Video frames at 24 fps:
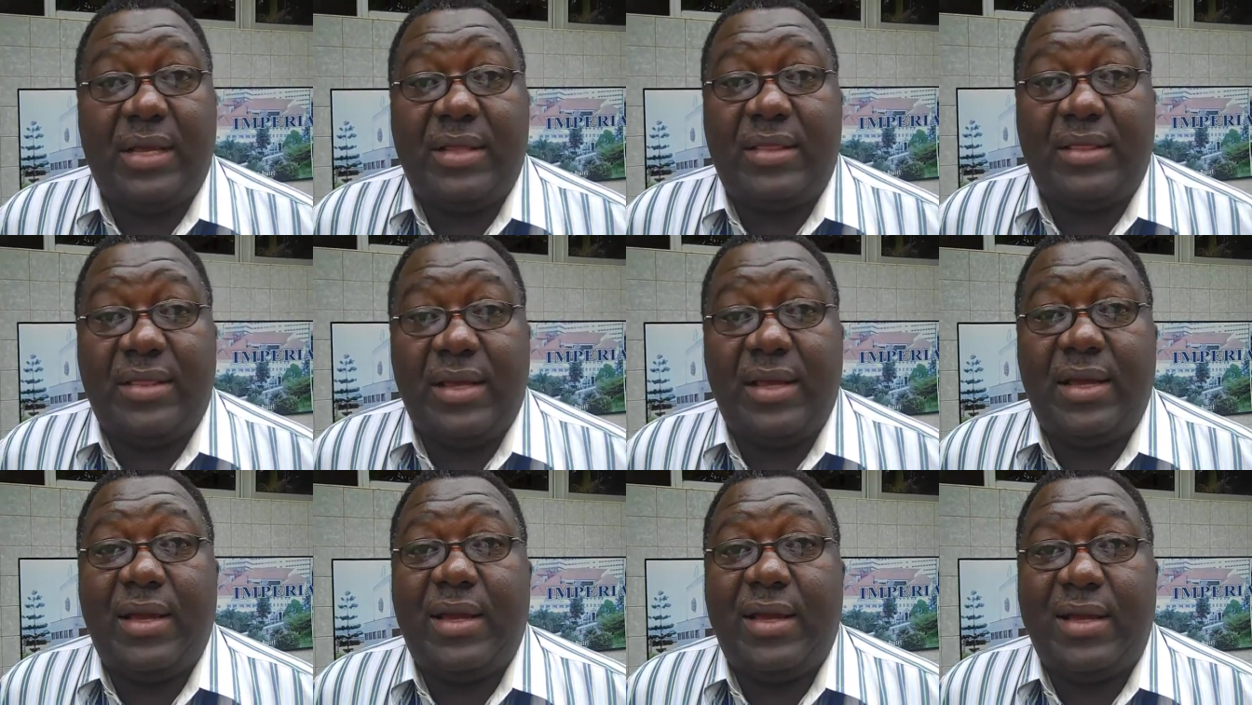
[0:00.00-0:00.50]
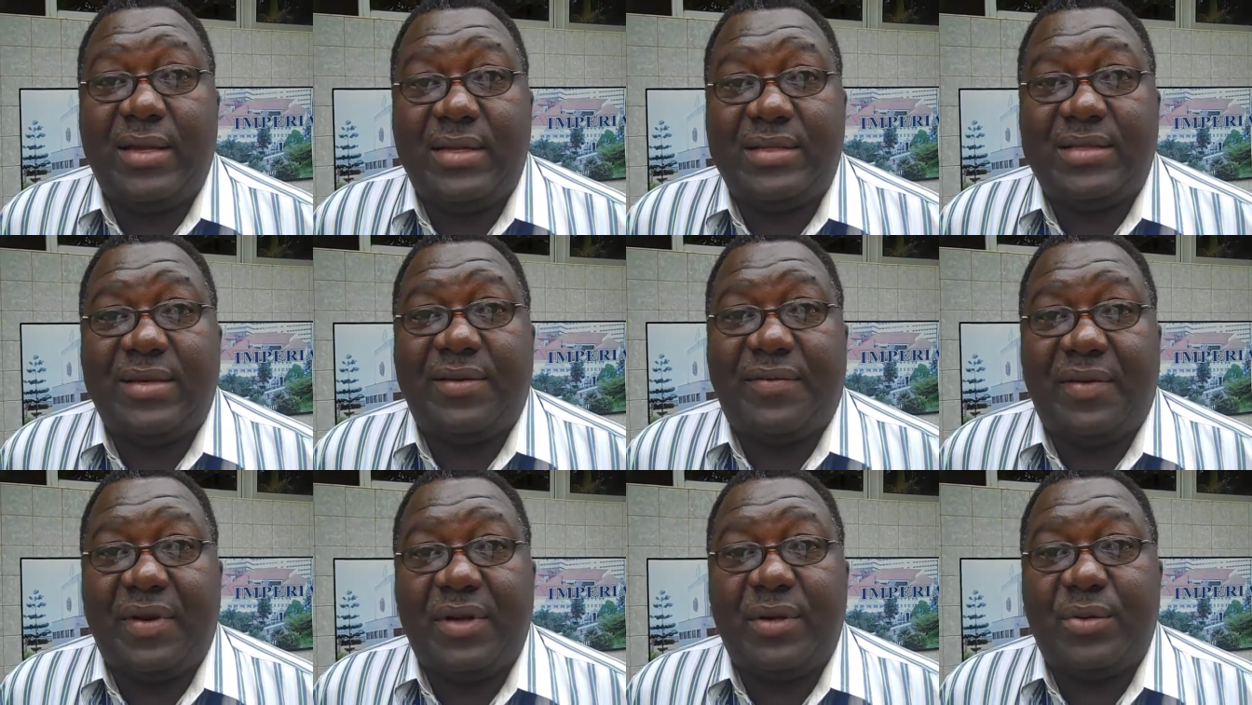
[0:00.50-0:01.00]
I think it's
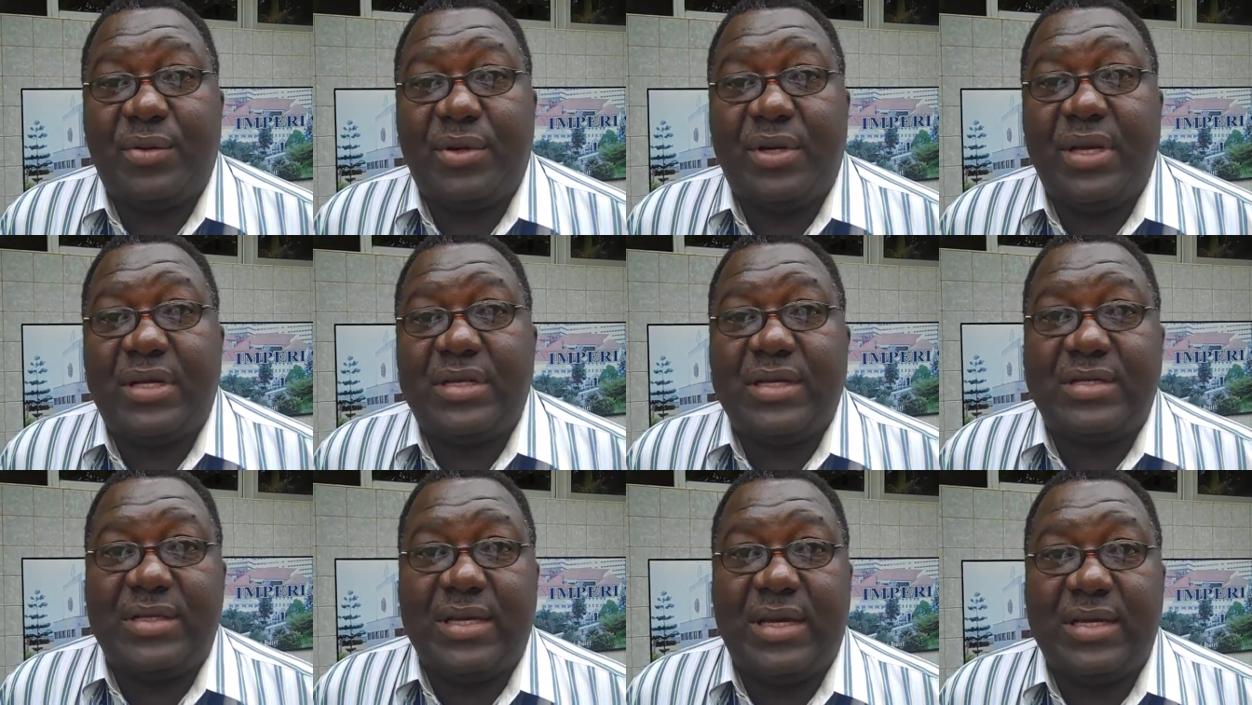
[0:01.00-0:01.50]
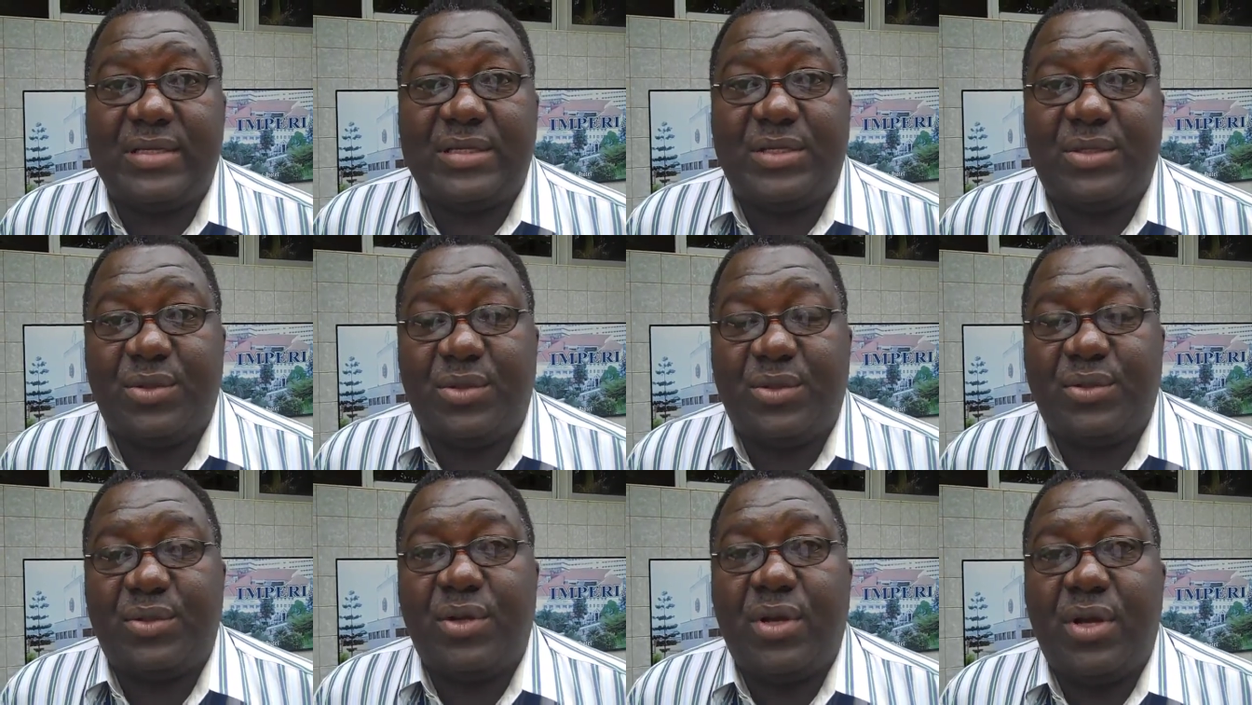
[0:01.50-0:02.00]
a very good exercise
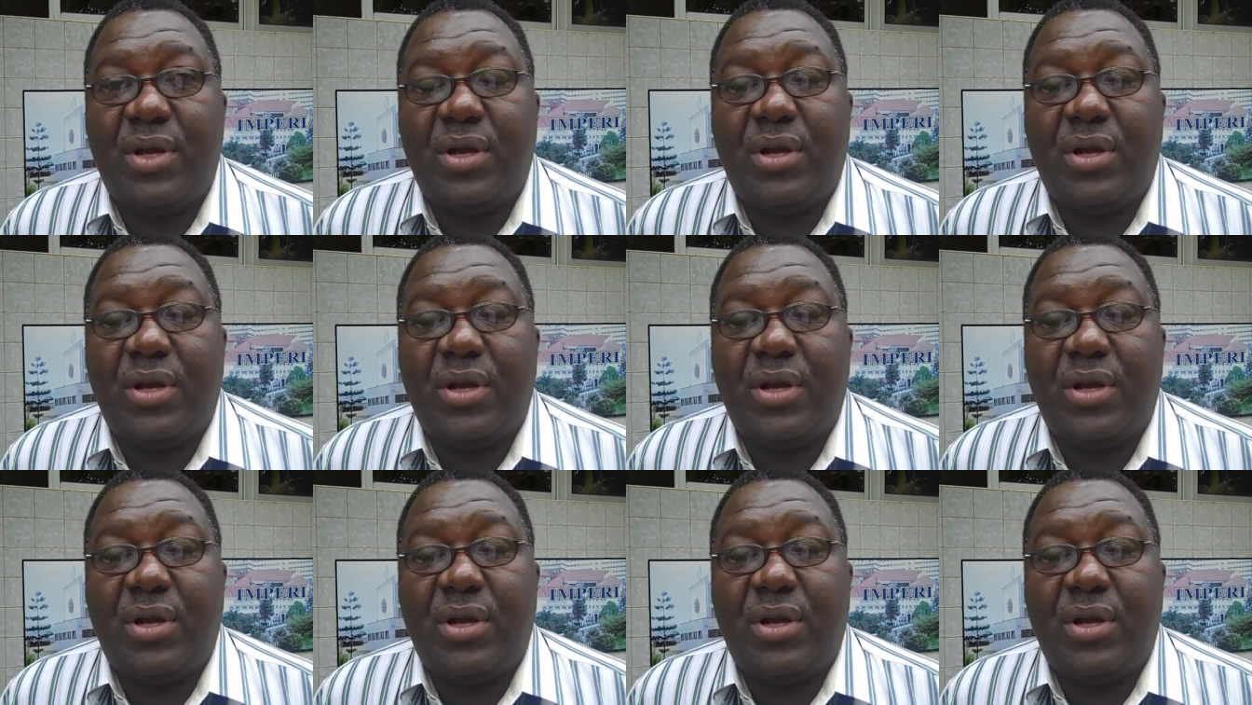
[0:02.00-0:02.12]
too.